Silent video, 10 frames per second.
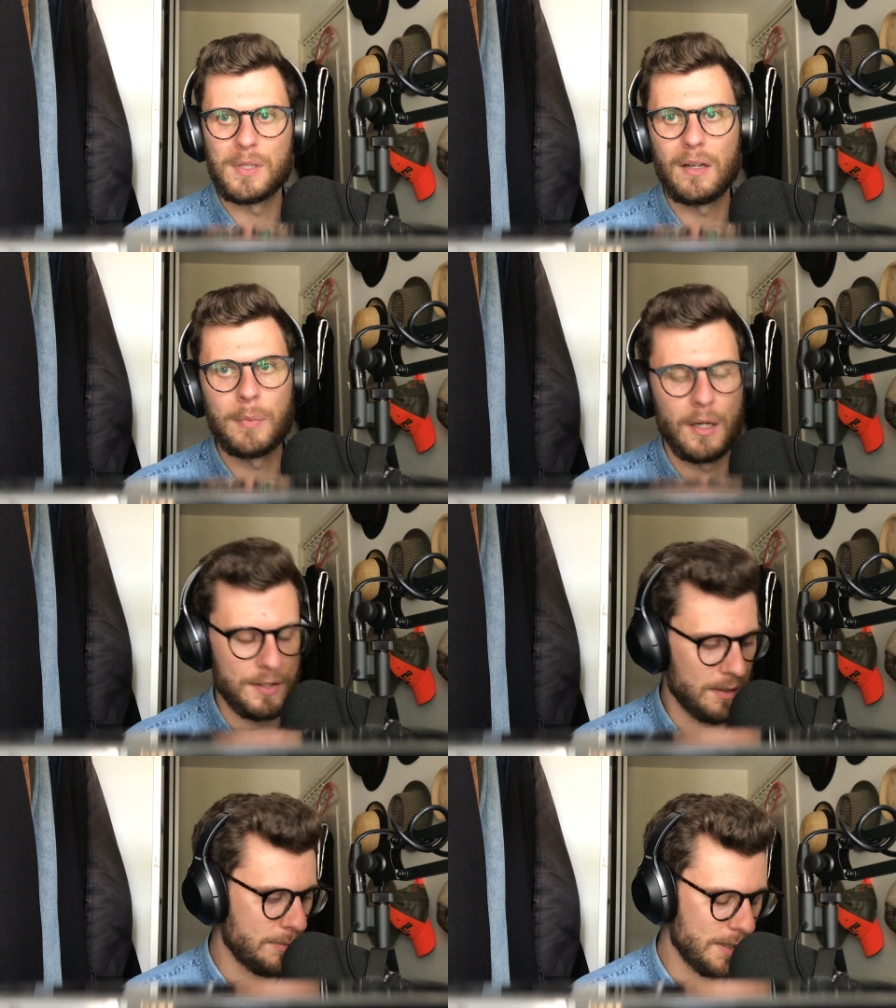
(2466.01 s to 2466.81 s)
Oh my gosh,
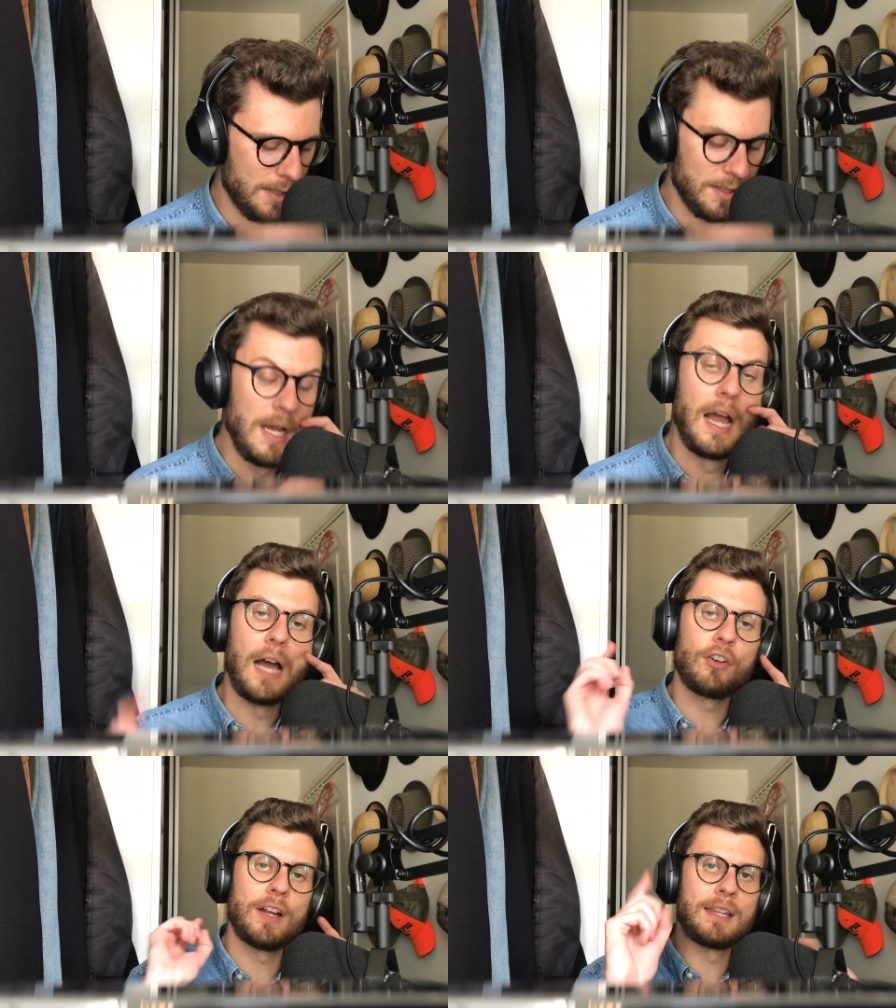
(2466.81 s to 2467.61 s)
it's almost 6.
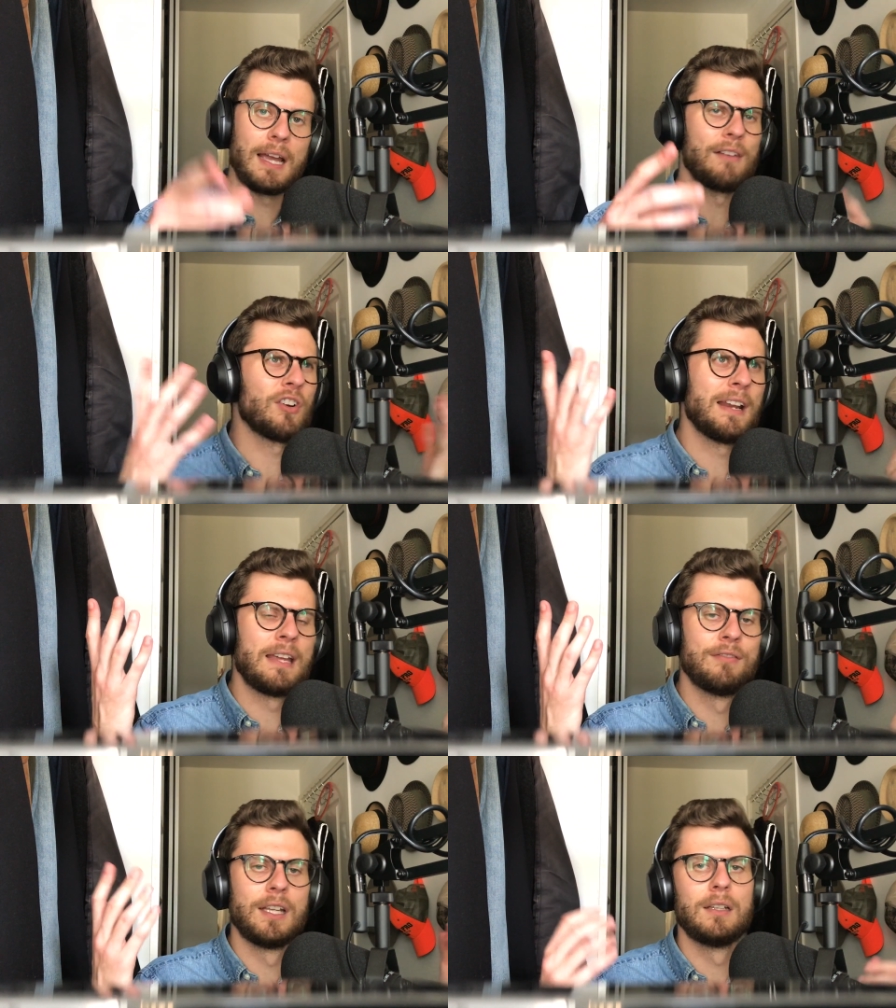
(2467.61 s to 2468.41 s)
Have a great day. Have a great
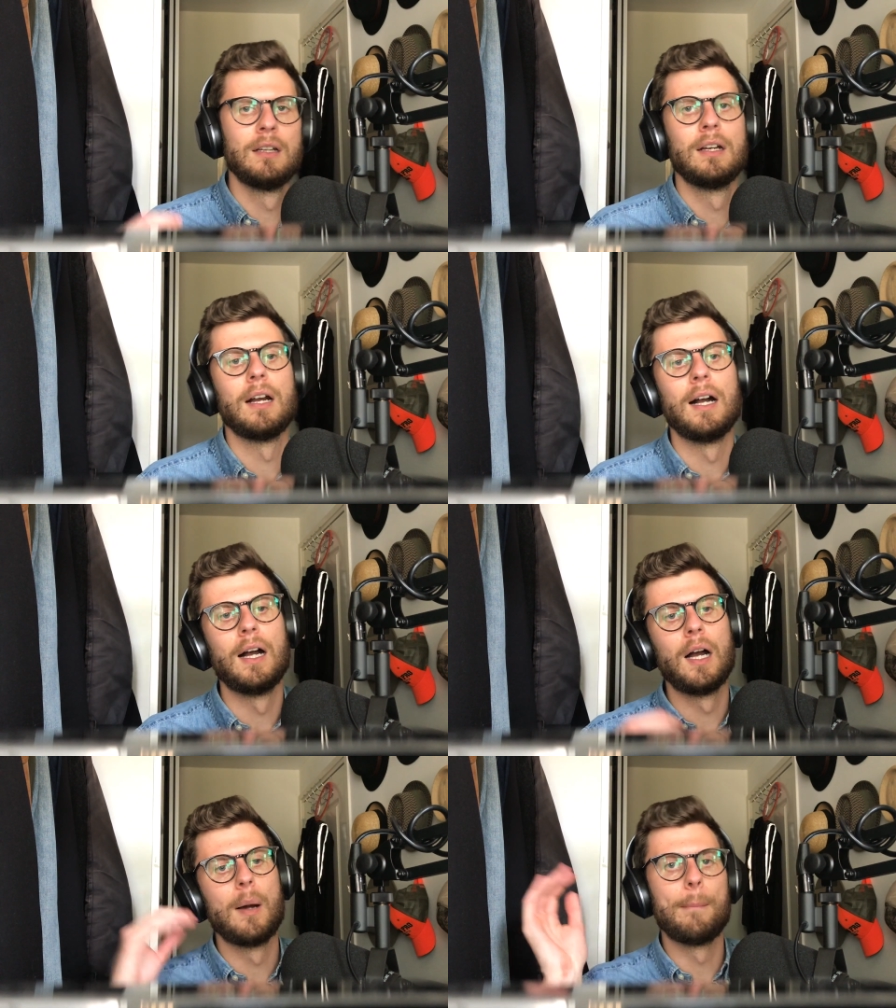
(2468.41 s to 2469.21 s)
evening.
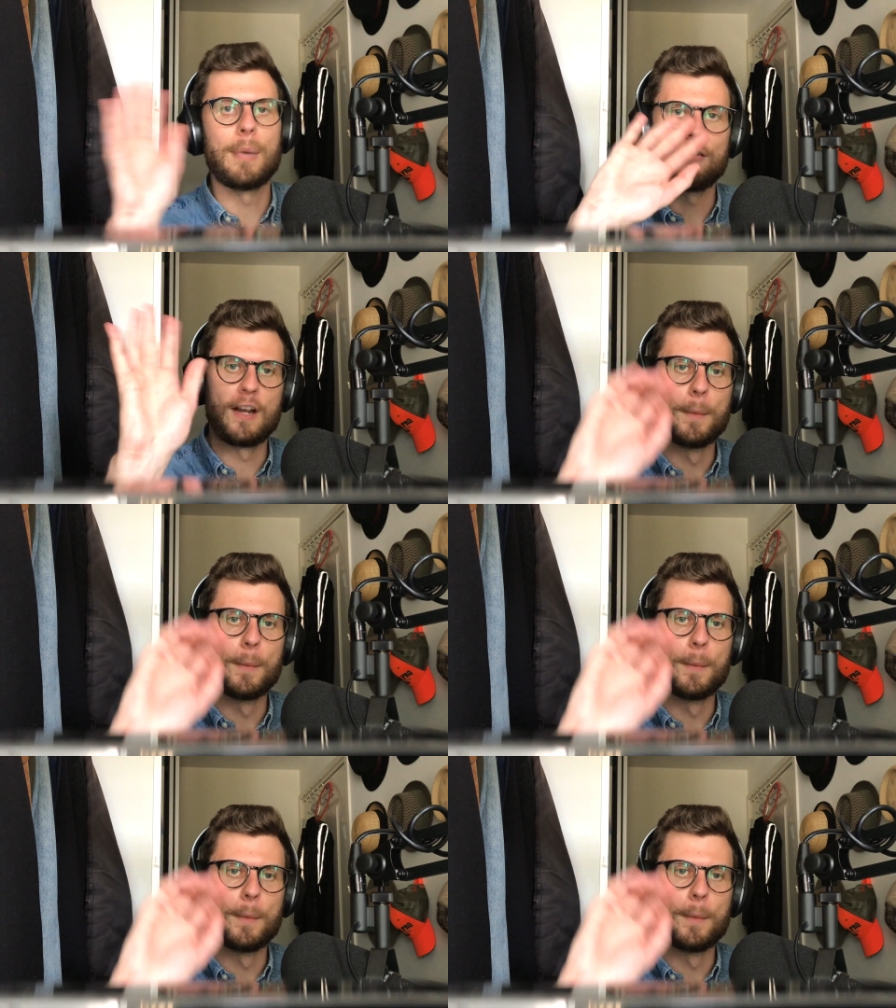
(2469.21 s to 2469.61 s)
Bye for now.